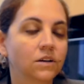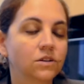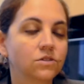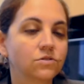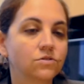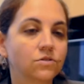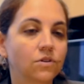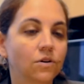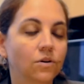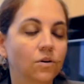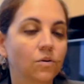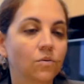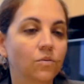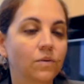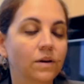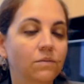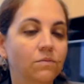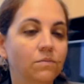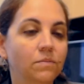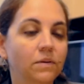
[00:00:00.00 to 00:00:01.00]
So
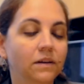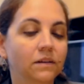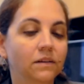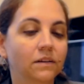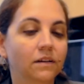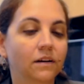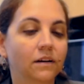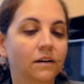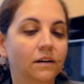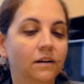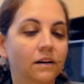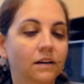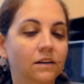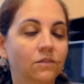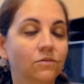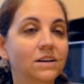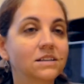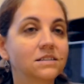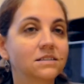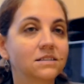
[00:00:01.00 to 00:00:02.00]
we've been
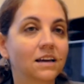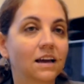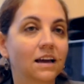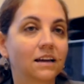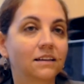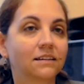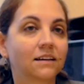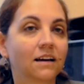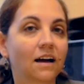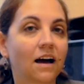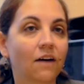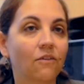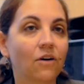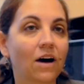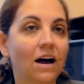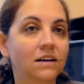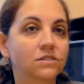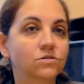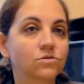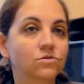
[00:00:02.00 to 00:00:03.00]
investigating how
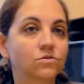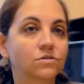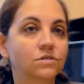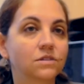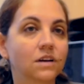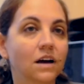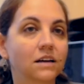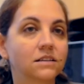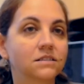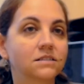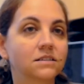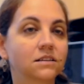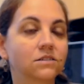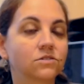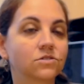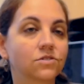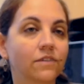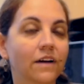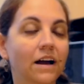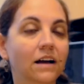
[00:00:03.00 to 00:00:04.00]
astrocytes
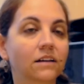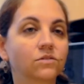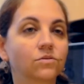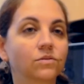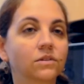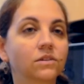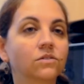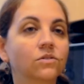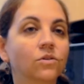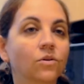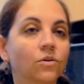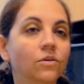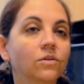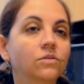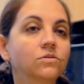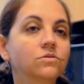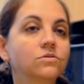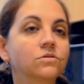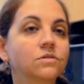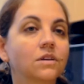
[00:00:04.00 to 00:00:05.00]
interact with
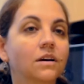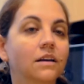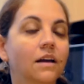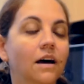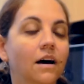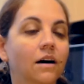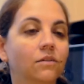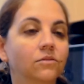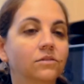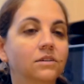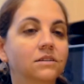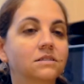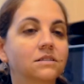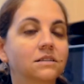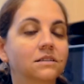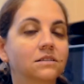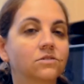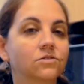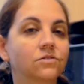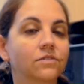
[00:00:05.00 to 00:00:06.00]
neurons and how this
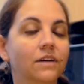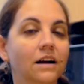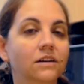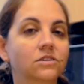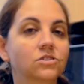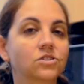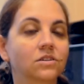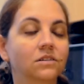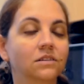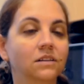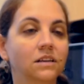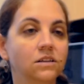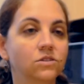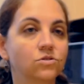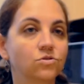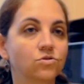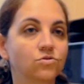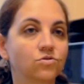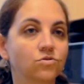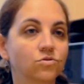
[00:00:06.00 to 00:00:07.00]
interaction
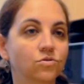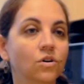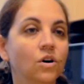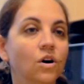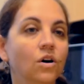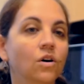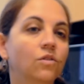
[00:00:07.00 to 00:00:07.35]
leads to